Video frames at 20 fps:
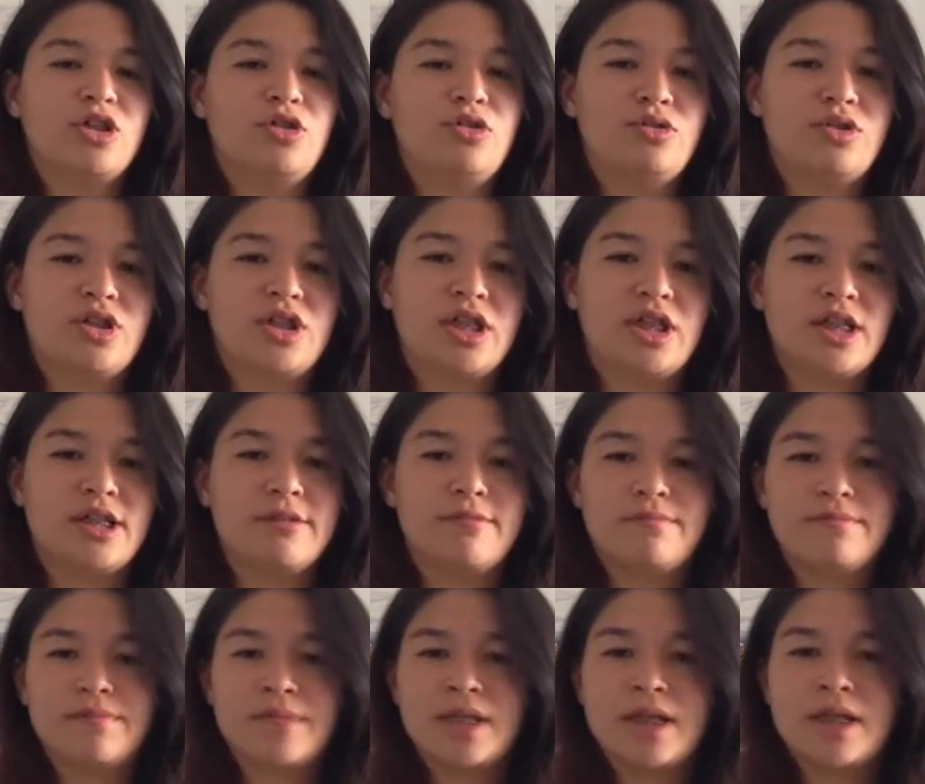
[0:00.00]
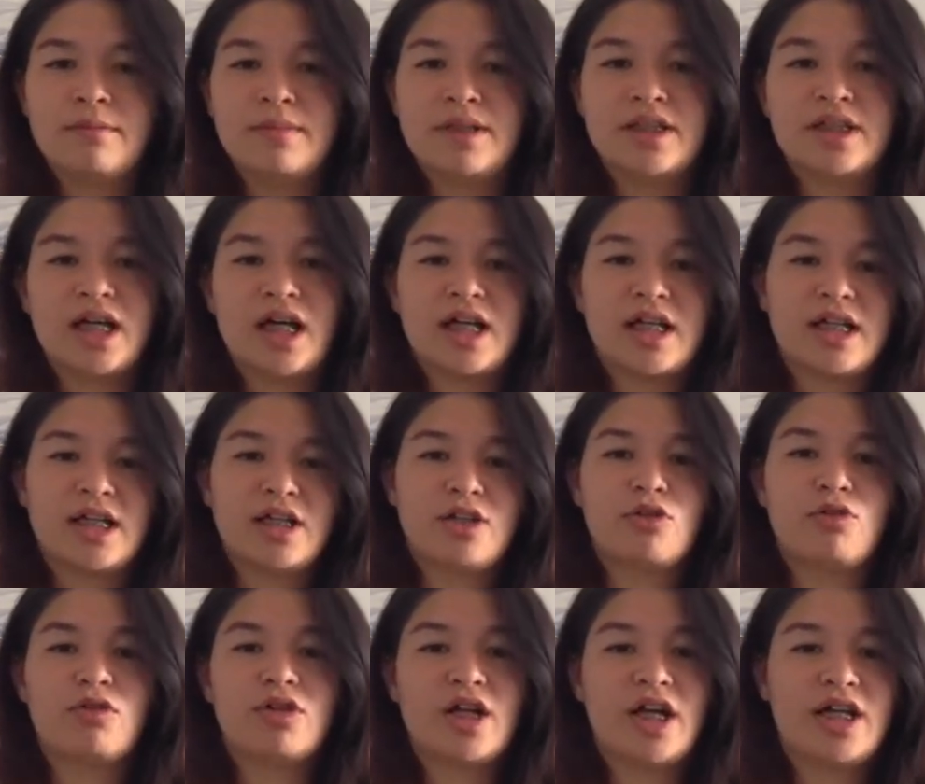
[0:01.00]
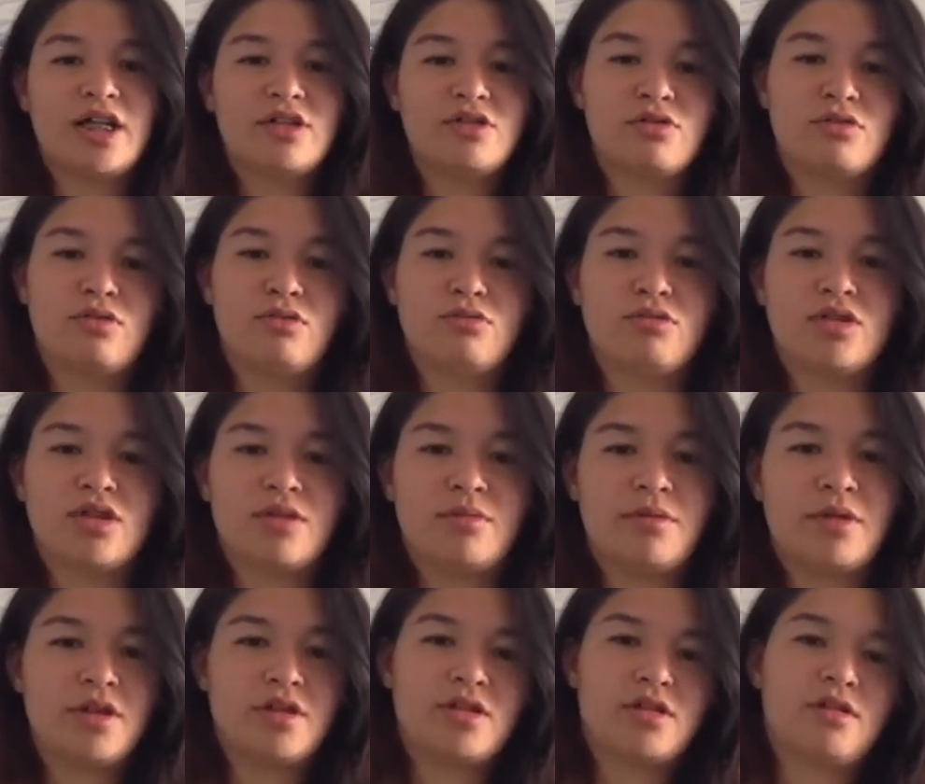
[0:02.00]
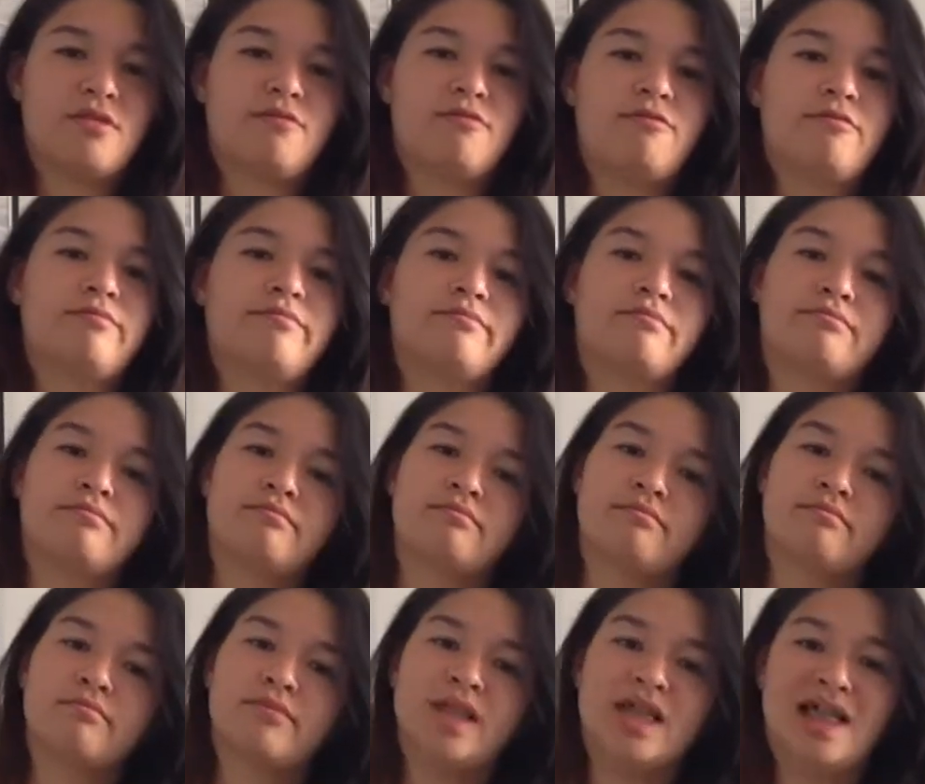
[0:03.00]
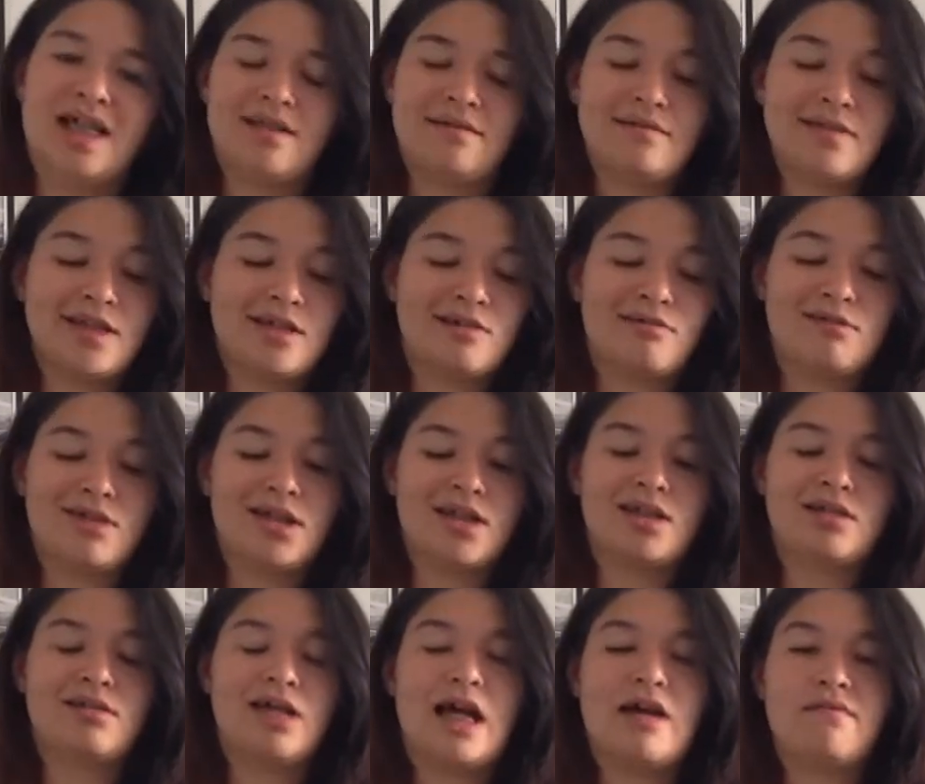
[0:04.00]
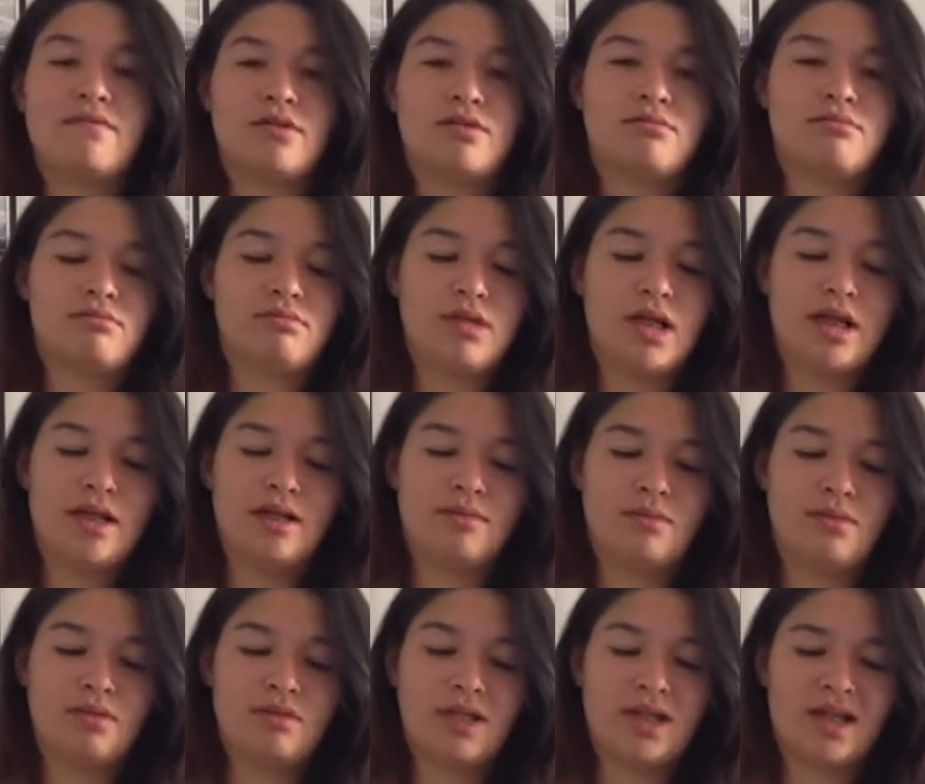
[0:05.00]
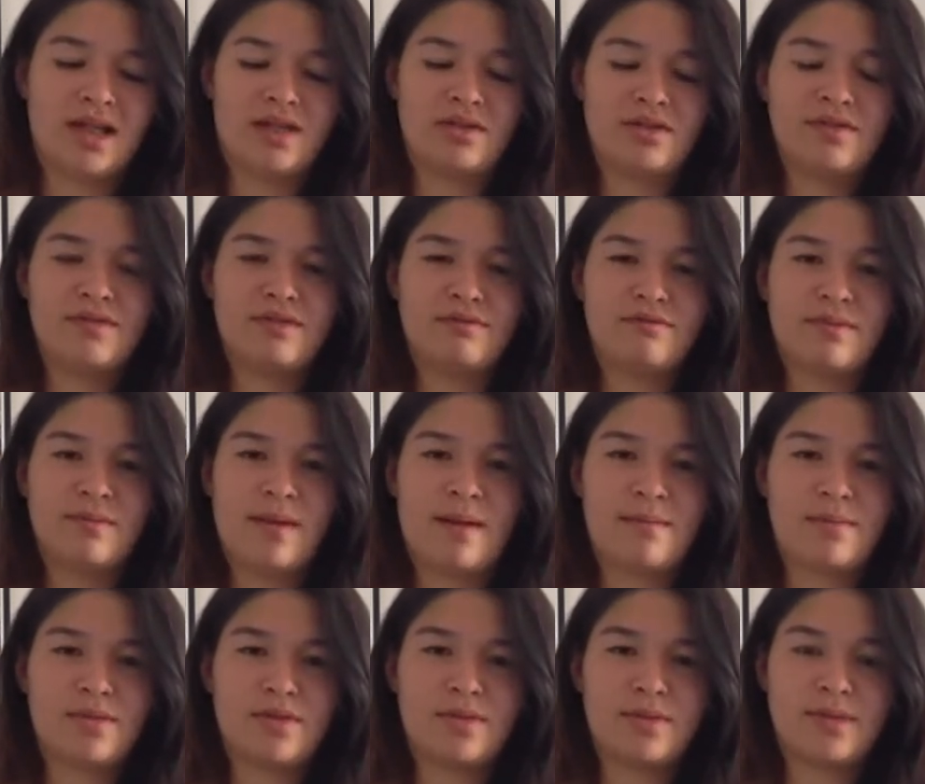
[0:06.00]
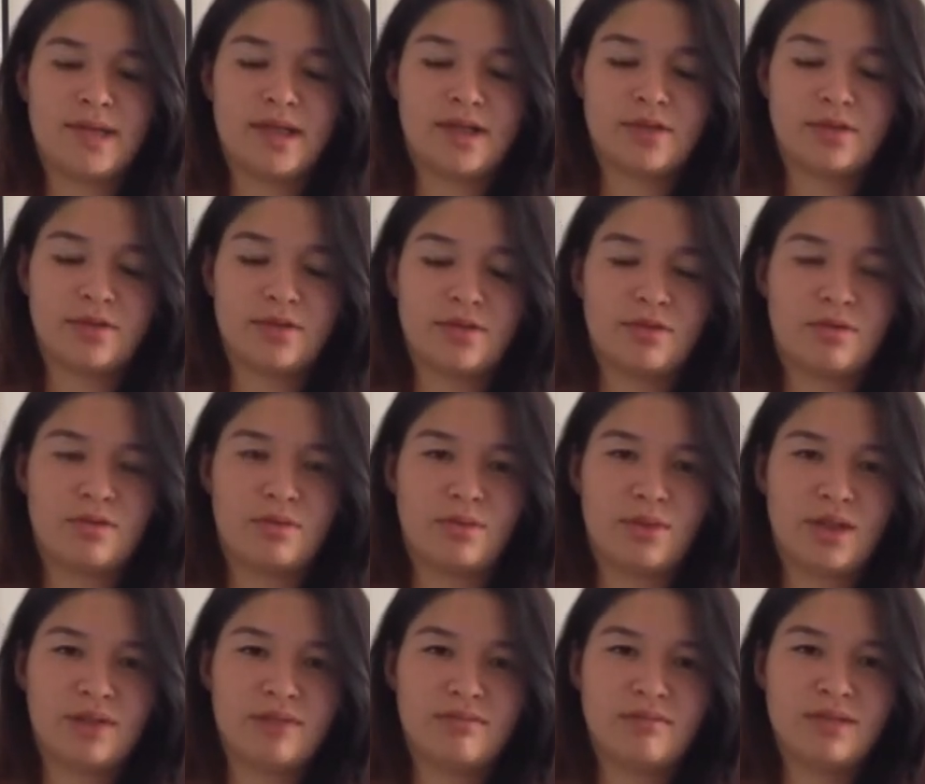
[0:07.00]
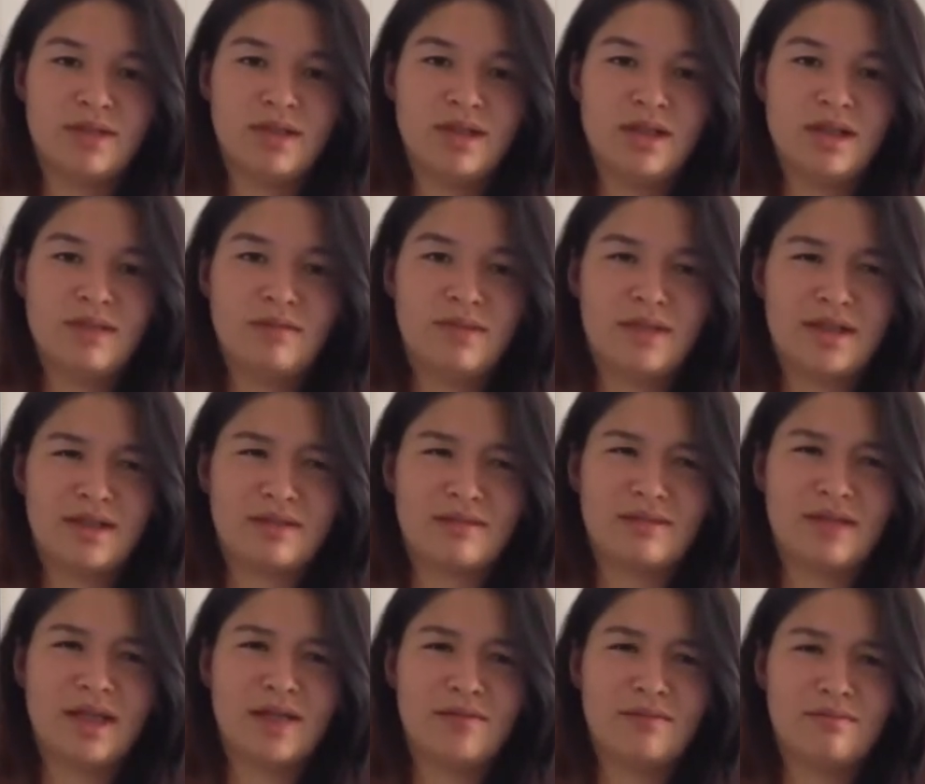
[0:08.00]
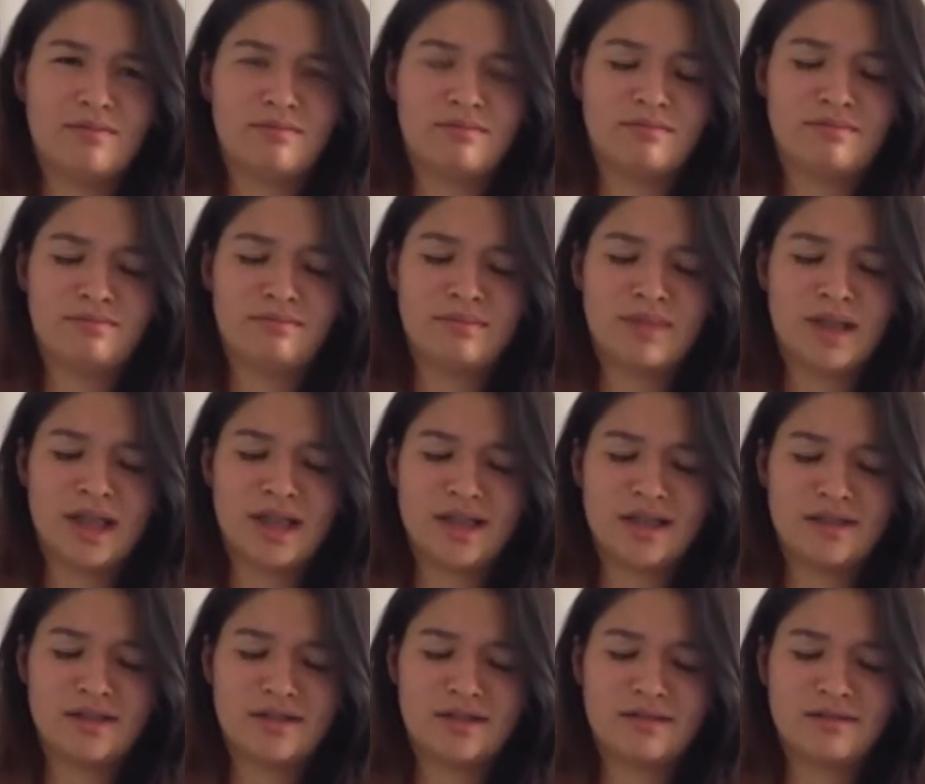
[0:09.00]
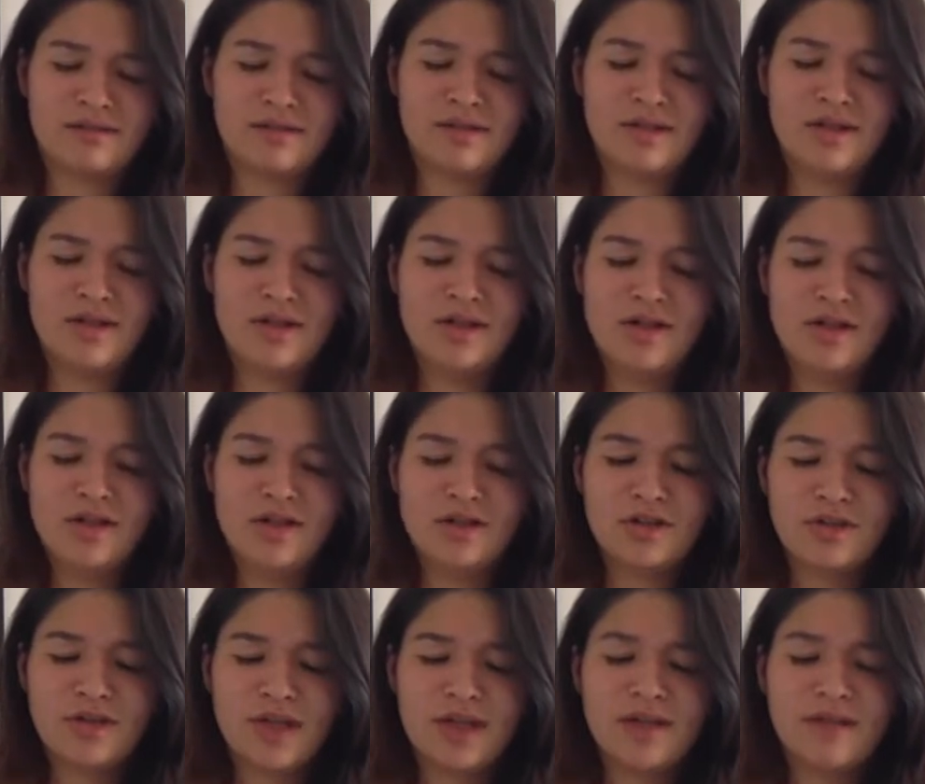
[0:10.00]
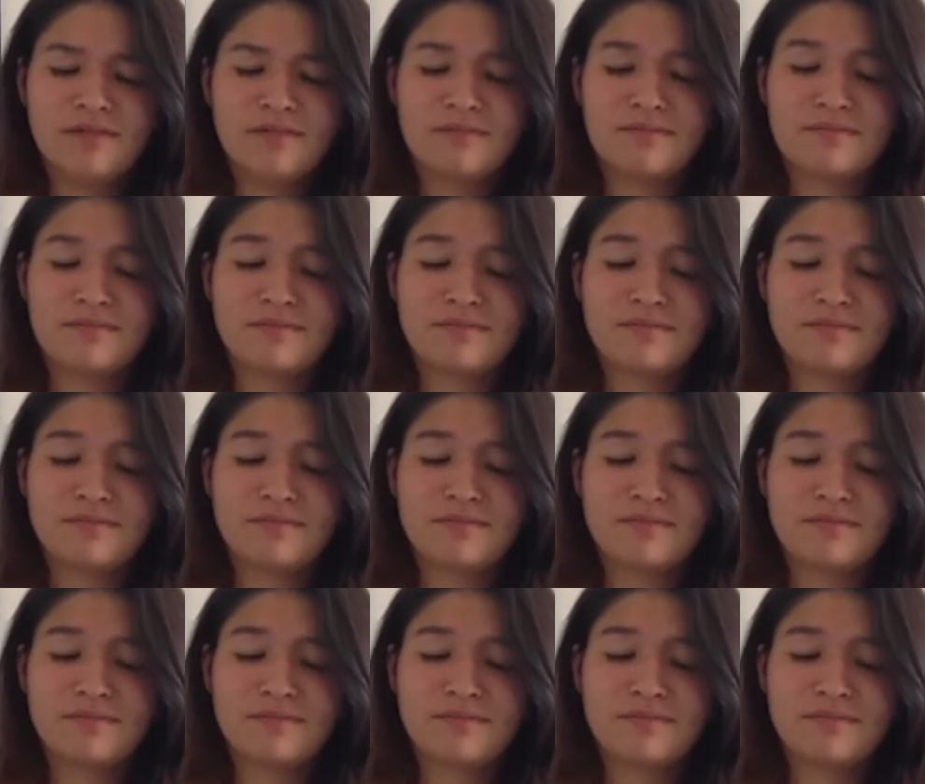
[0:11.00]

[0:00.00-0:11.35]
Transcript: Yushi and Misaki and Orin High School, it was all kind of stuff. I don't really go on it ever anymore. Like, I don't even remember the password or what my name is. So, yeah.